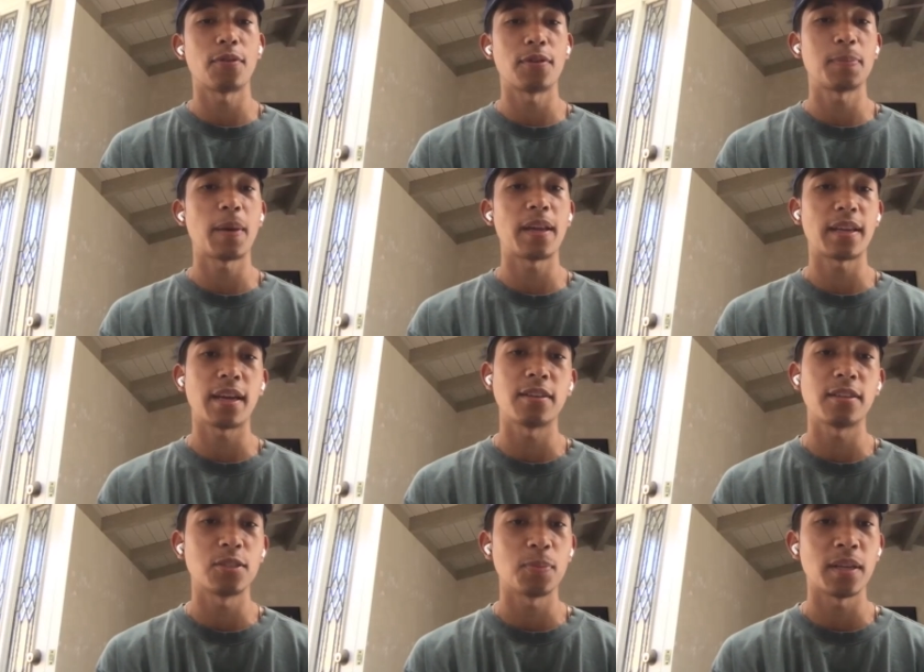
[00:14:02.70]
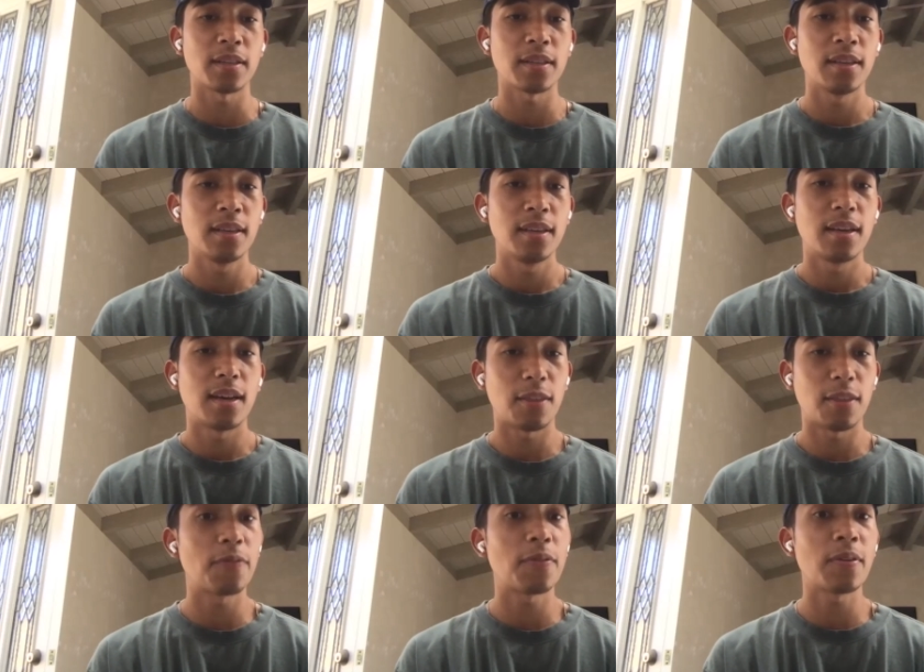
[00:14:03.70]
for Hispanic Heritage Month, the
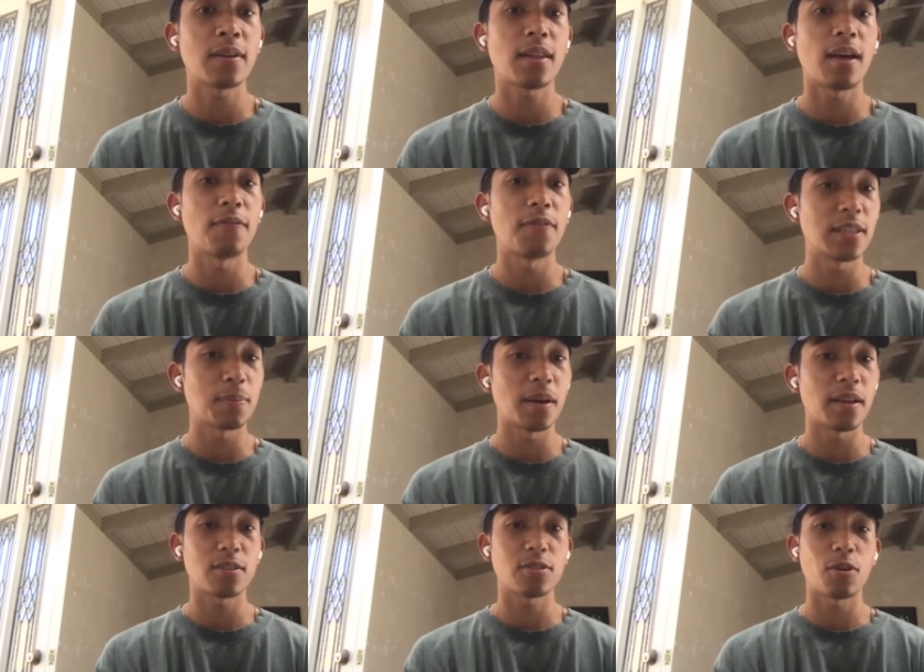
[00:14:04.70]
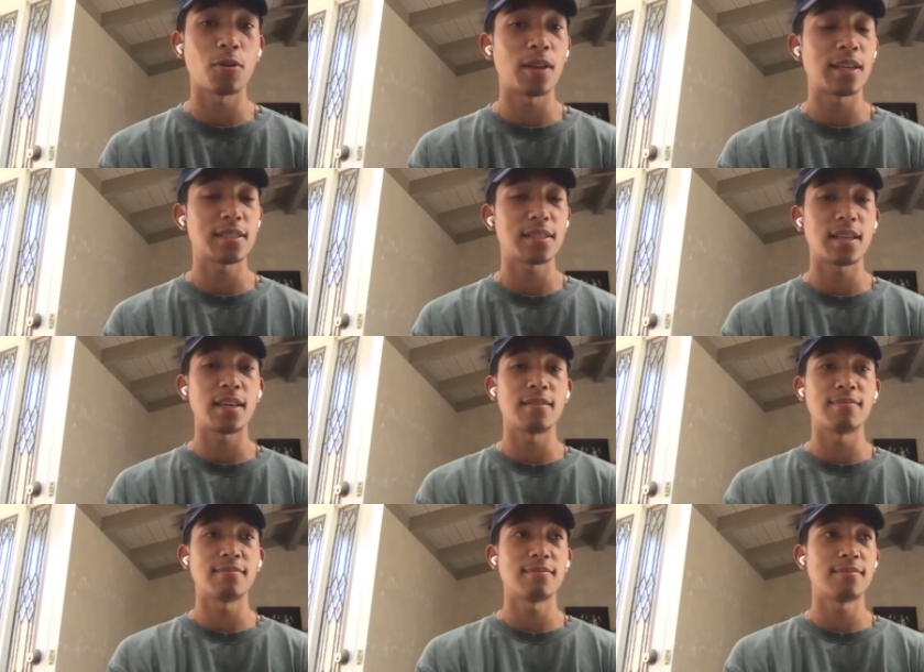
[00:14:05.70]
15th of this month. So
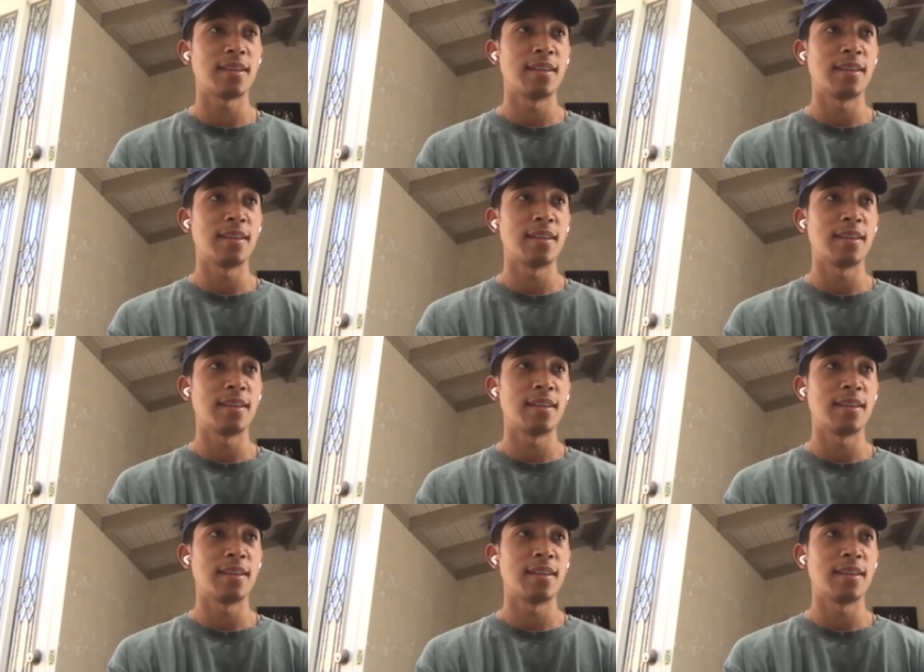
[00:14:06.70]
you